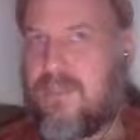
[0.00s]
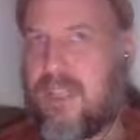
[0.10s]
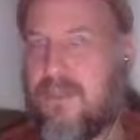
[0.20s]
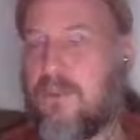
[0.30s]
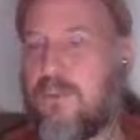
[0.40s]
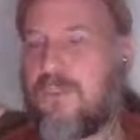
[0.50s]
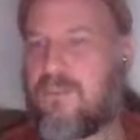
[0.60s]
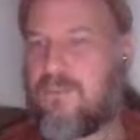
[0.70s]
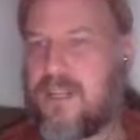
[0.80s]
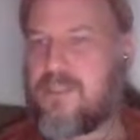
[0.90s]
lose the
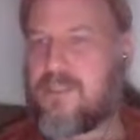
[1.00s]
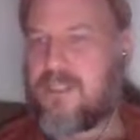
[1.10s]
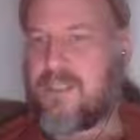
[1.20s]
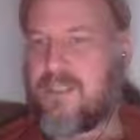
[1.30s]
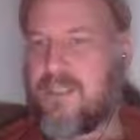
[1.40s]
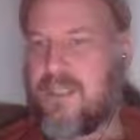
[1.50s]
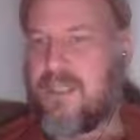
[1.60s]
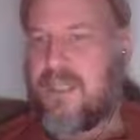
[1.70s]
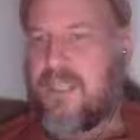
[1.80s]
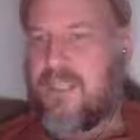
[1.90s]
function,
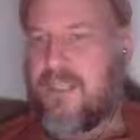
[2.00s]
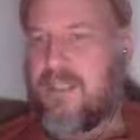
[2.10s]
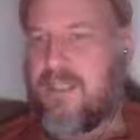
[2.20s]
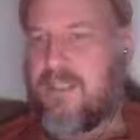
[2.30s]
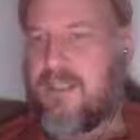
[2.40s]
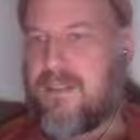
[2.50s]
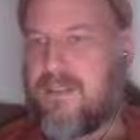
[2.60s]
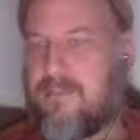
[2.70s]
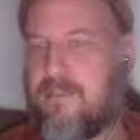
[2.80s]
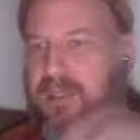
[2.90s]

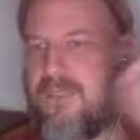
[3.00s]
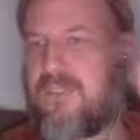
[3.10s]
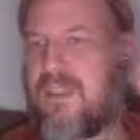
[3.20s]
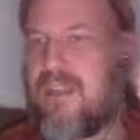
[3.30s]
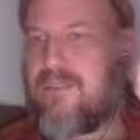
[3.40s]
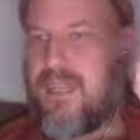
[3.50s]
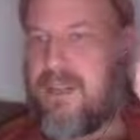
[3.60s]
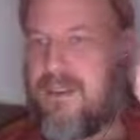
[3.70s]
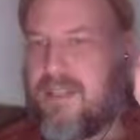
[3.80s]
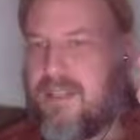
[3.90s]
but still have the
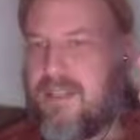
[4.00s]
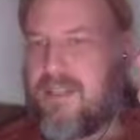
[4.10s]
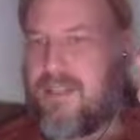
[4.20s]
area.